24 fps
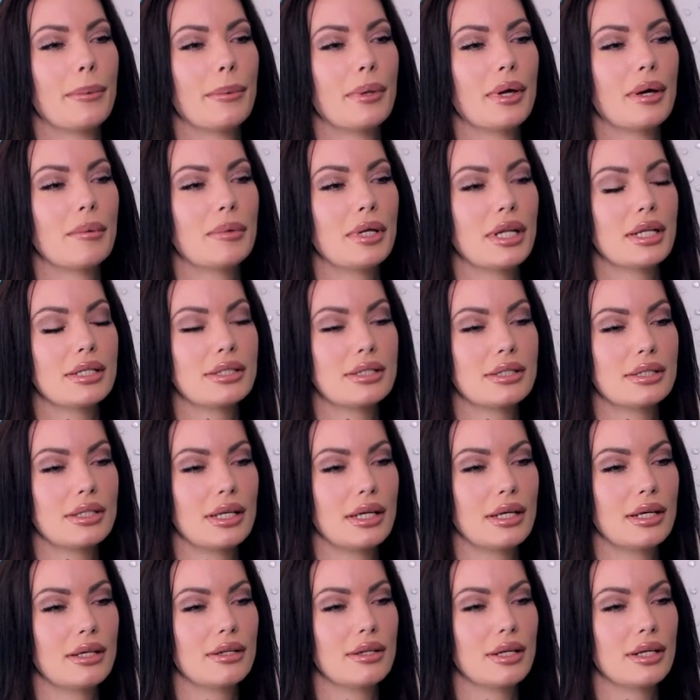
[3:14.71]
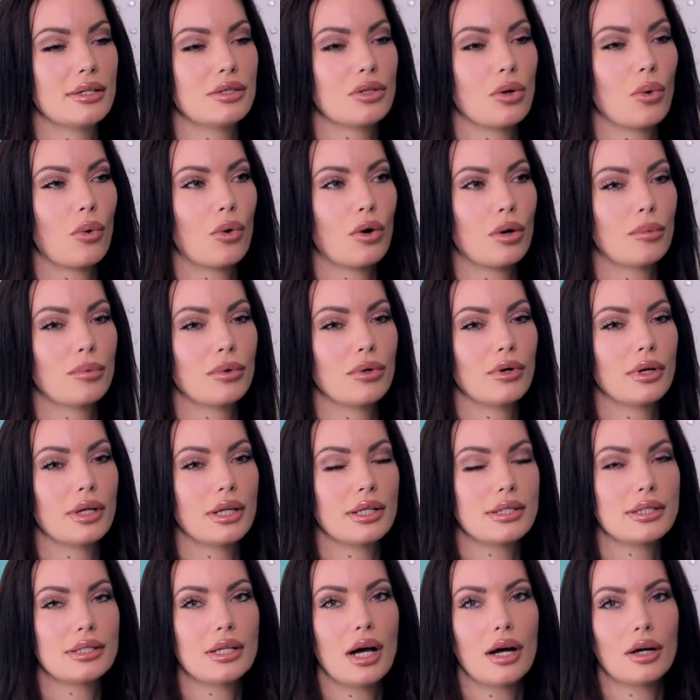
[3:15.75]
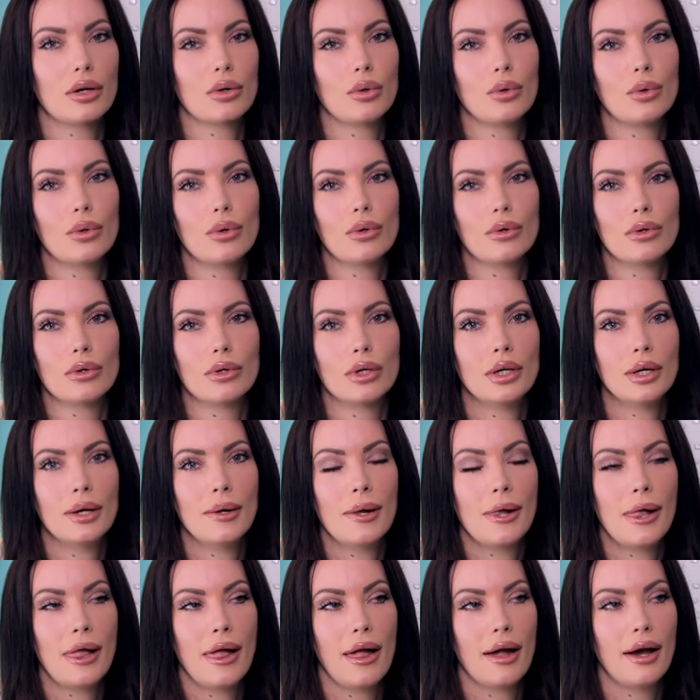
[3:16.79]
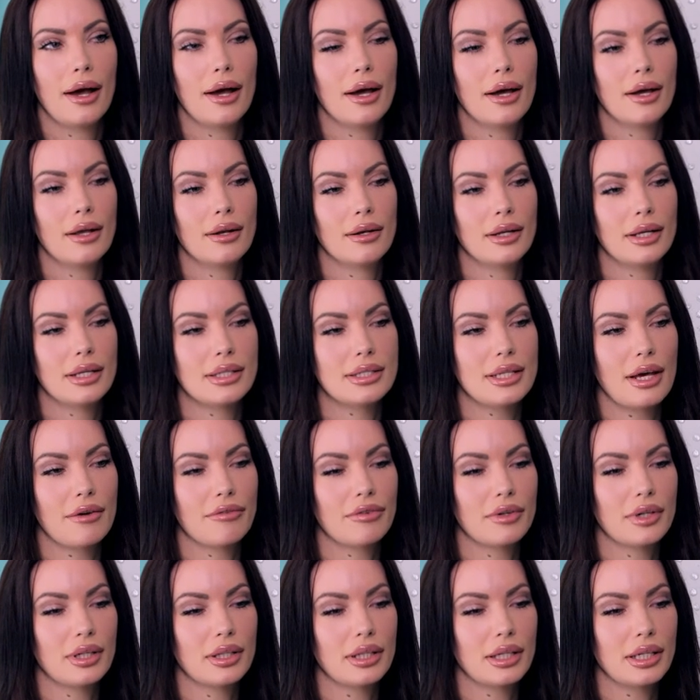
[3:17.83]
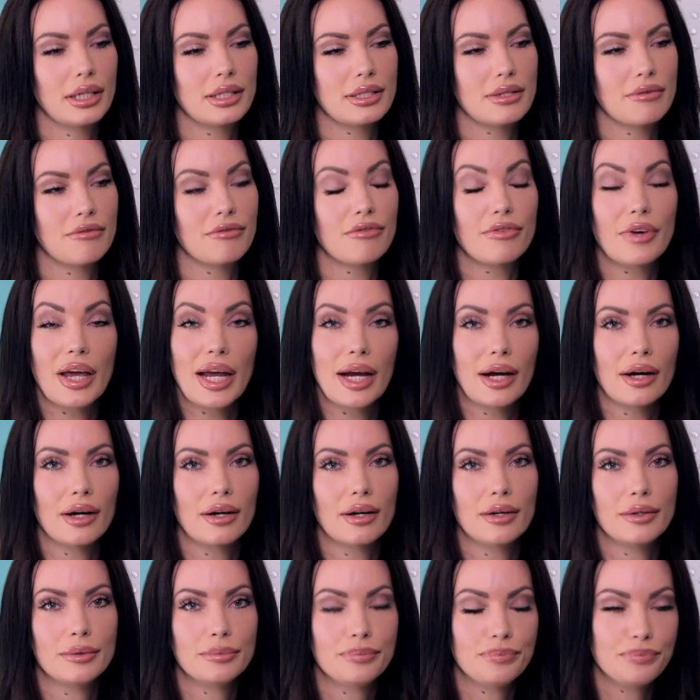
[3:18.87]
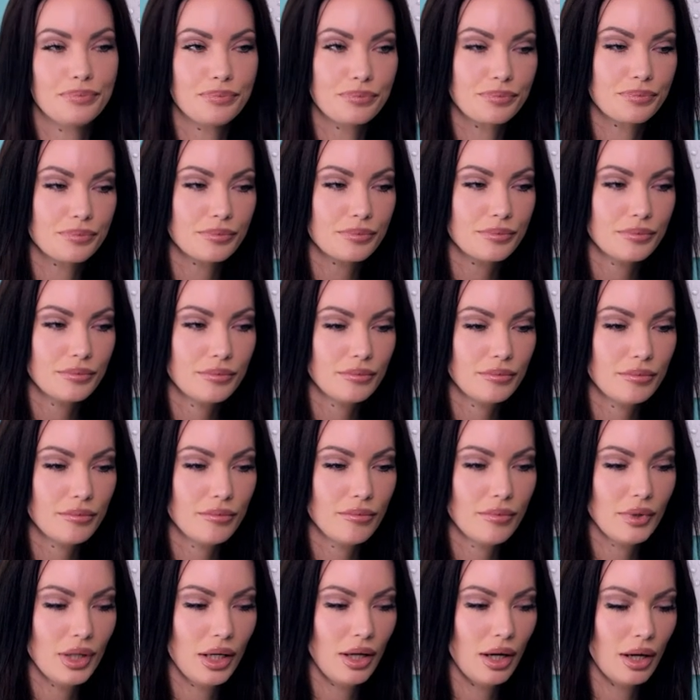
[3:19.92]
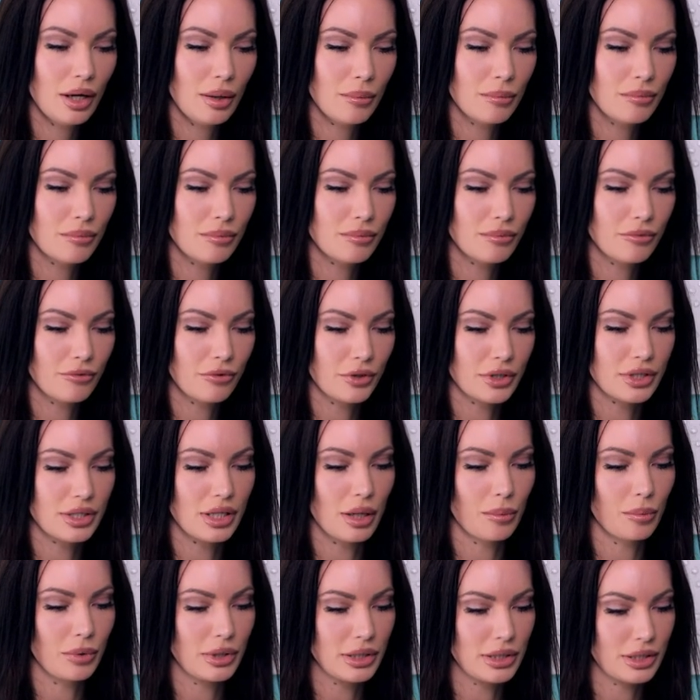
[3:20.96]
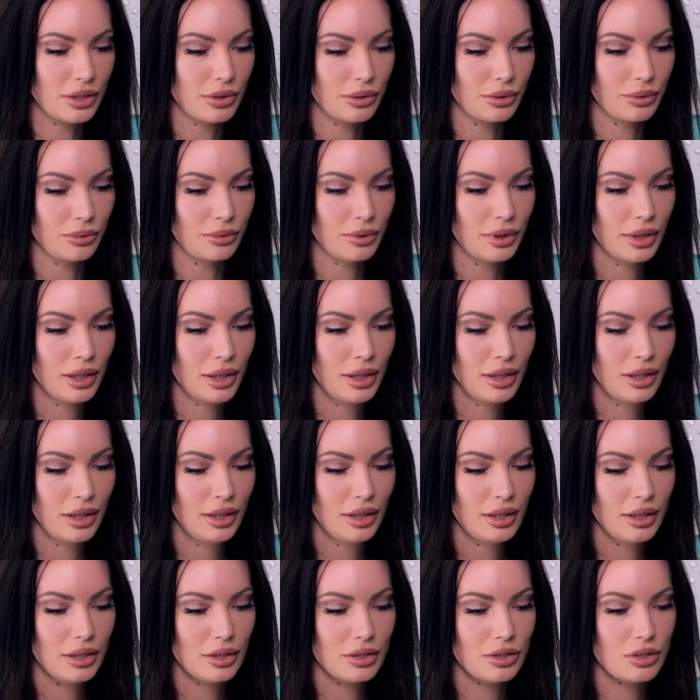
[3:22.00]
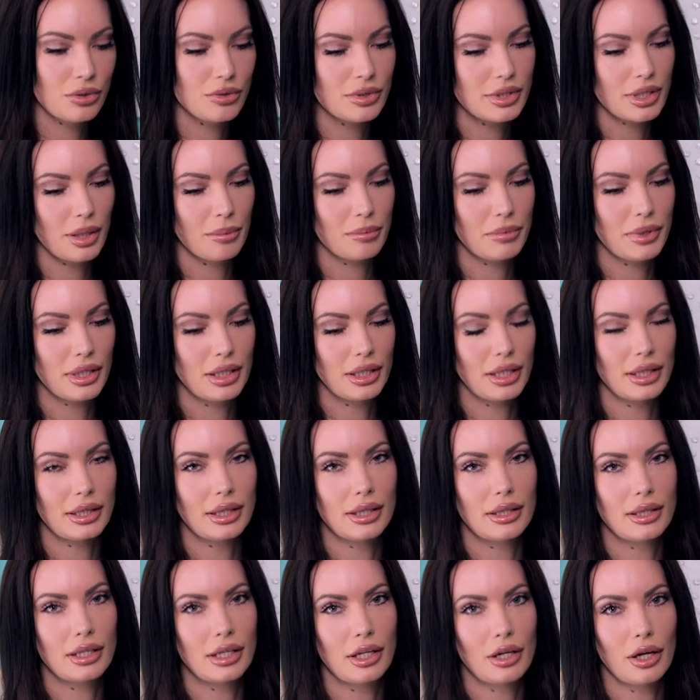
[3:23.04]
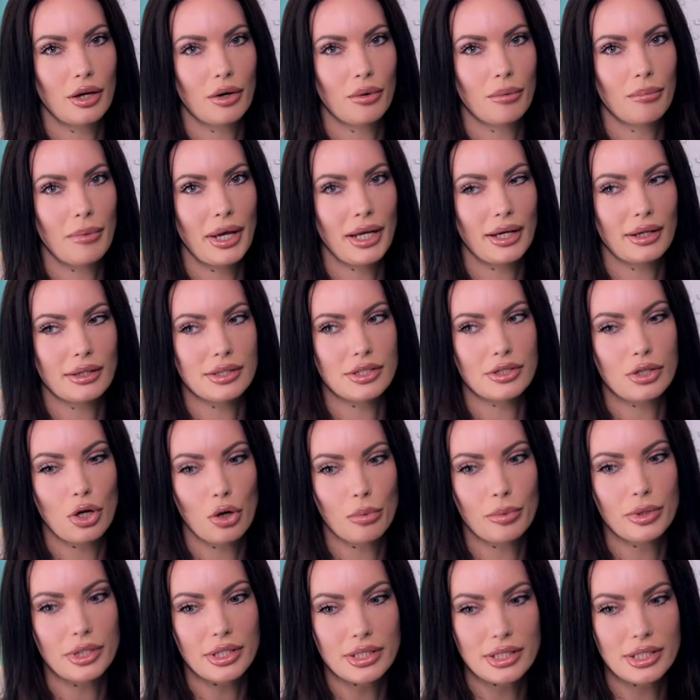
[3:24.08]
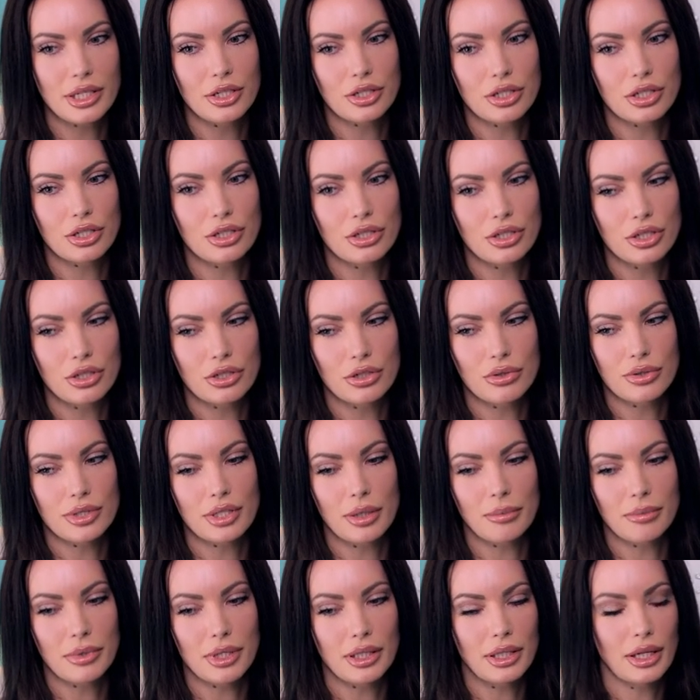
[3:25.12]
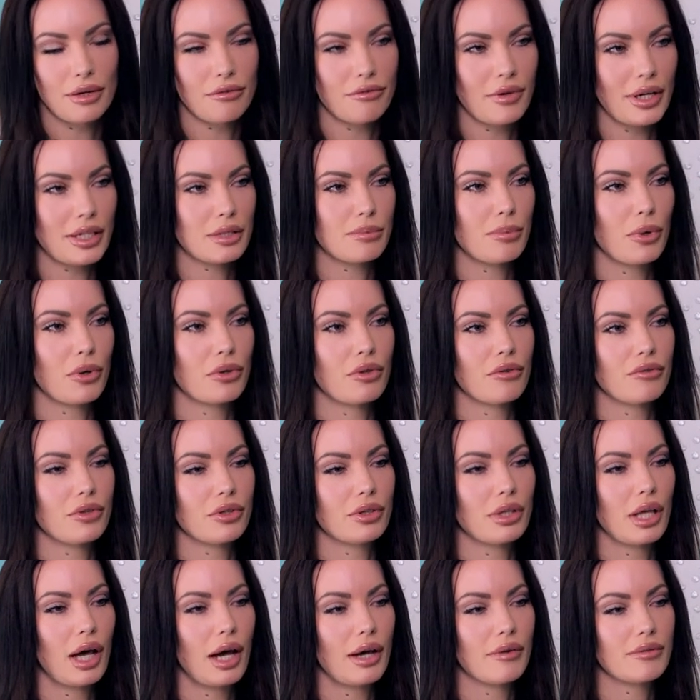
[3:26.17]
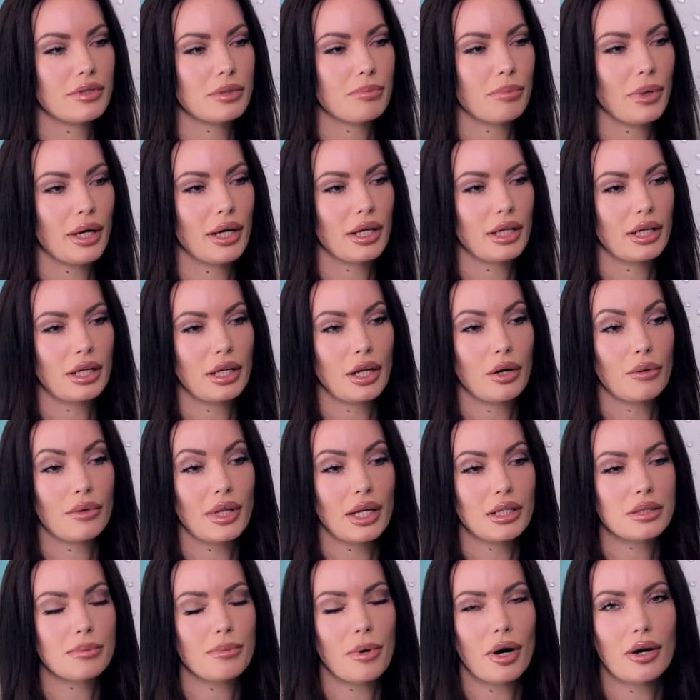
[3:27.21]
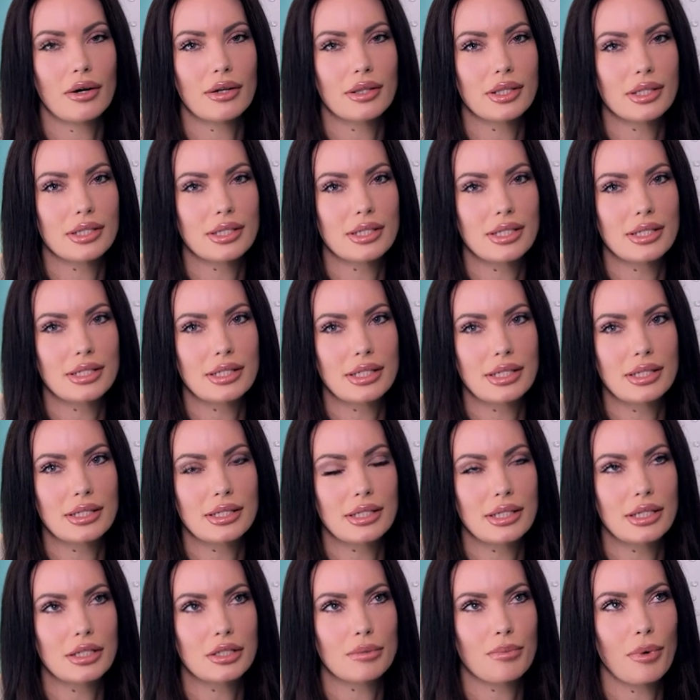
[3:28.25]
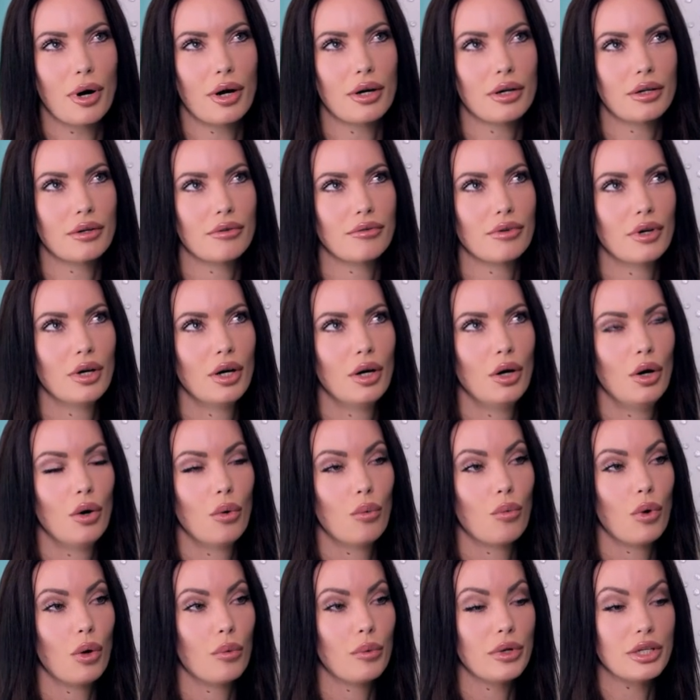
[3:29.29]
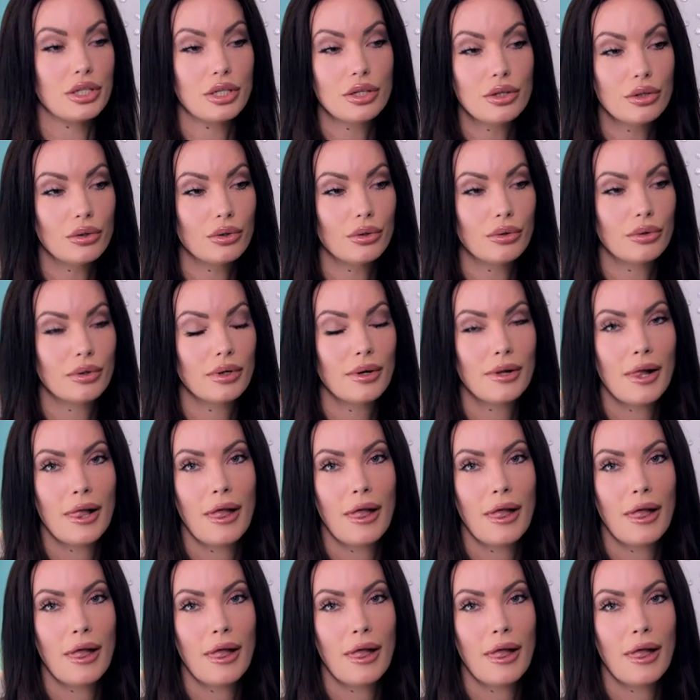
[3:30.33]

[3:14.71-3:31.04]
I mean, it's horrible and it's not cool. And it definitely isn't fair for someone to do something that, you know, make a sober decision to do something that affects both of your lives. But, you know, that's part of this disease and it's part of what we do.